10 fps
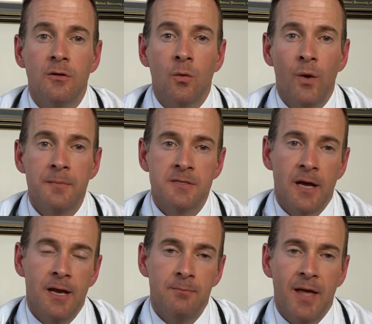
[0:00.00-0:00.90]
their
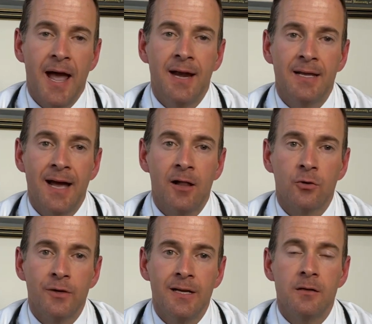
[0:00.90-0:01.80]
website at
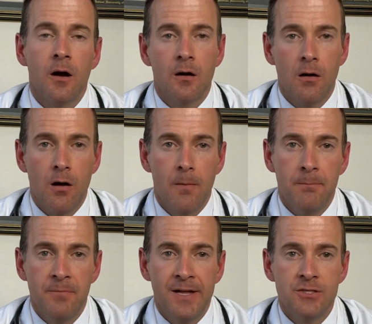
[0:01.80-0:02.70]
galleri.com.
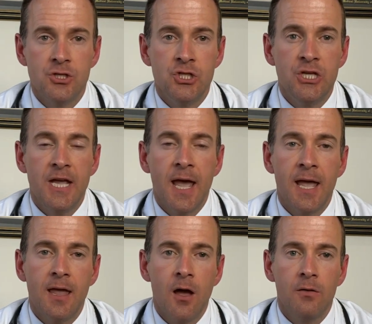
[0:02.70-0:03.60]
That's G
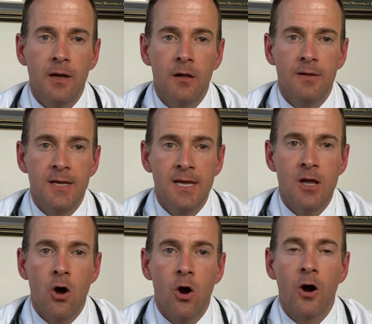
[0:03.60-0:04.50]
A L L E
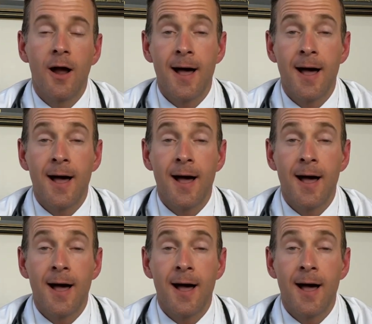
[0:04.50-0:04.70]
R